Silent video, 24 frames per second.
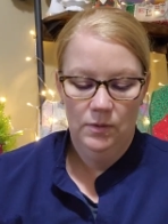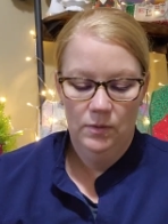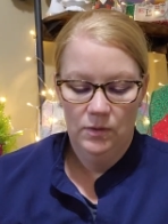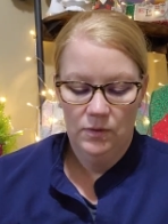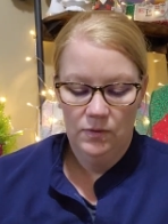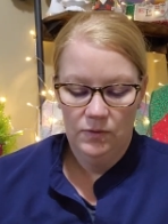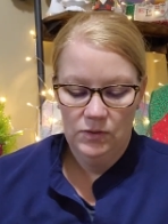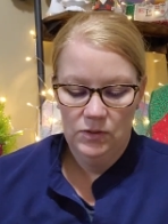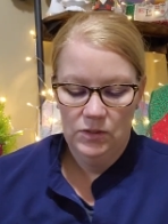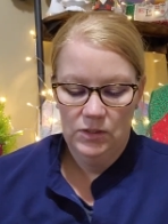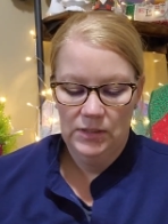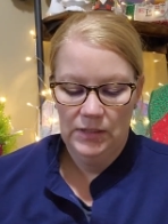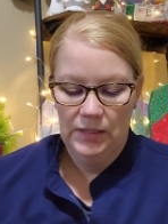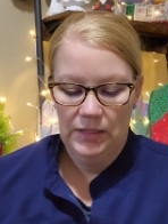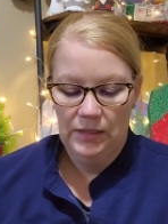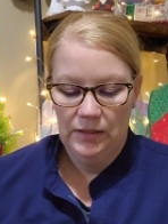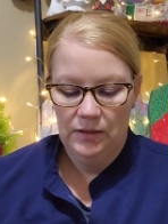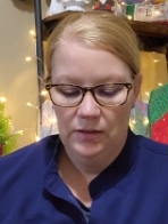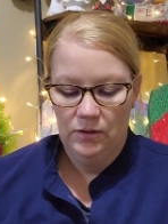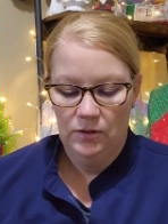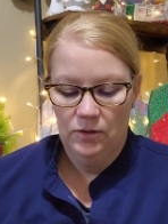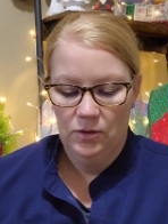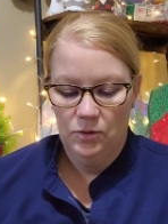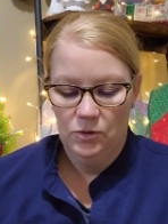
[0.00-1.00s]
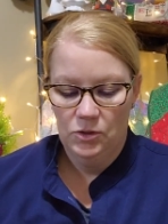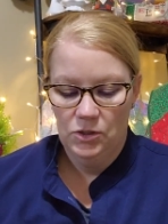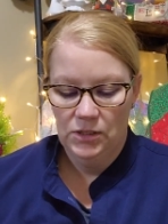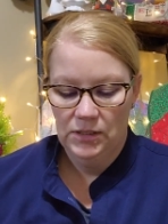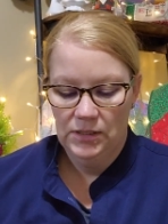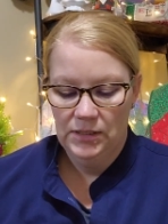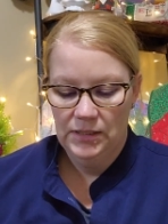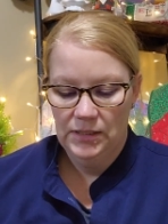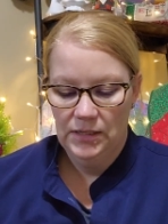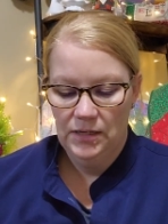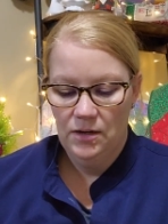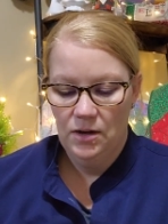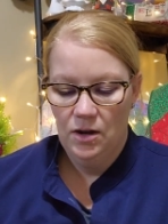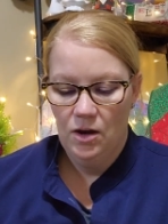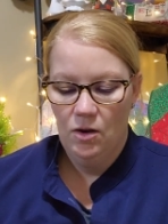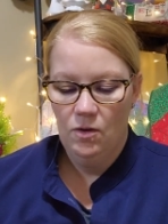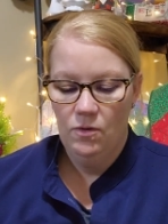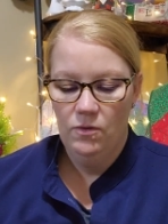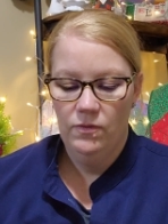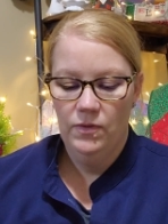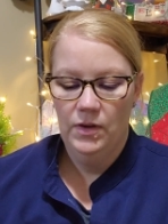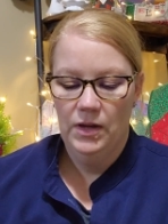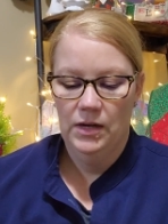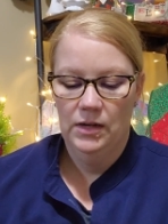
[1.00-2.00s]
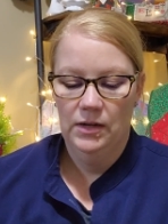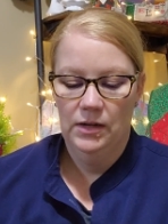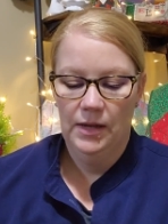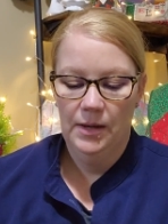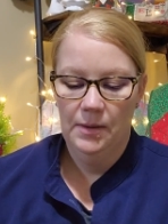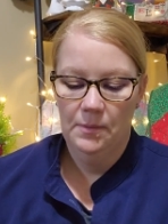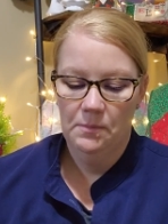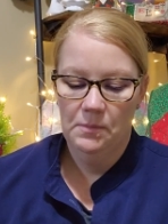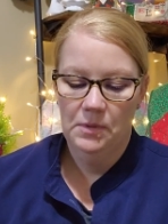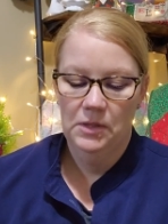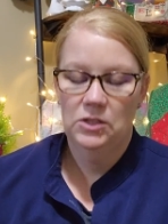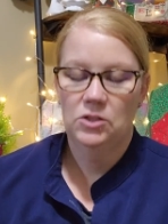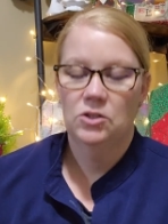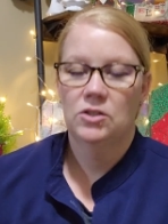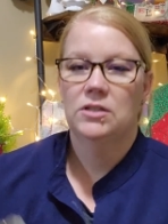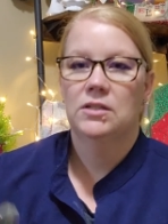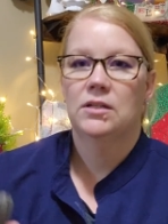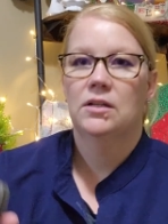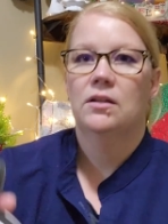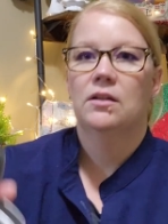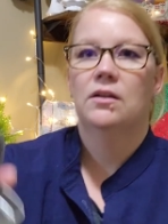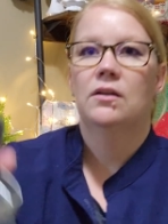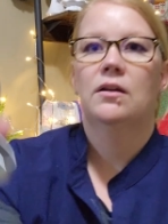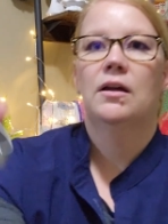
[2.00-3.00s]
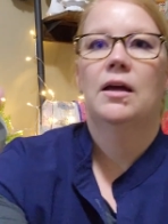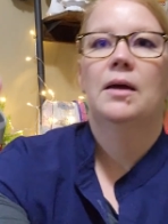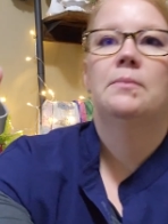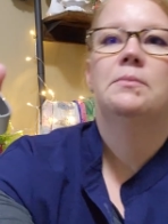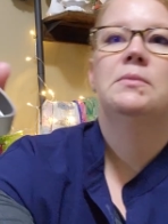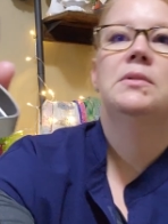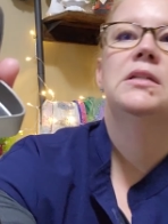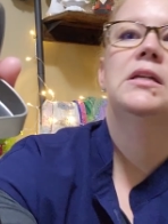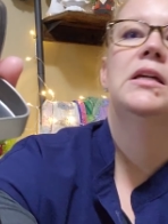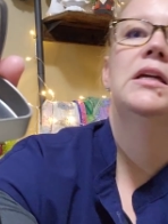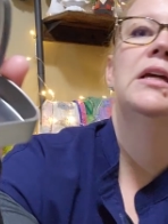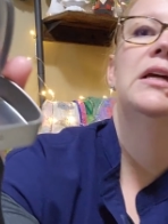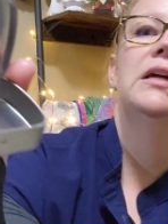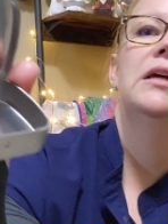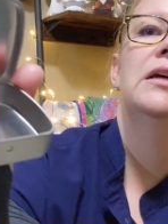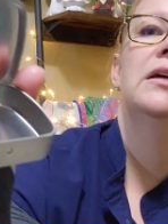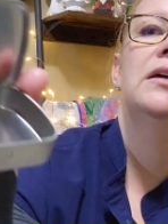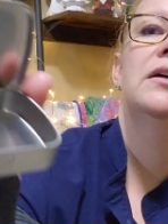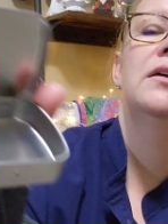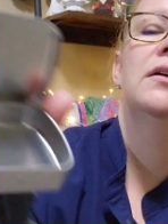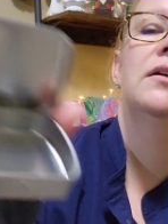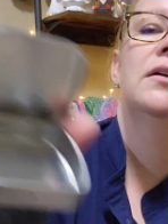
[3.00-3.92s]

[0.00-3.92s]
There's just like a little Notions tin. Oh, fun. Yep, it's just a little empty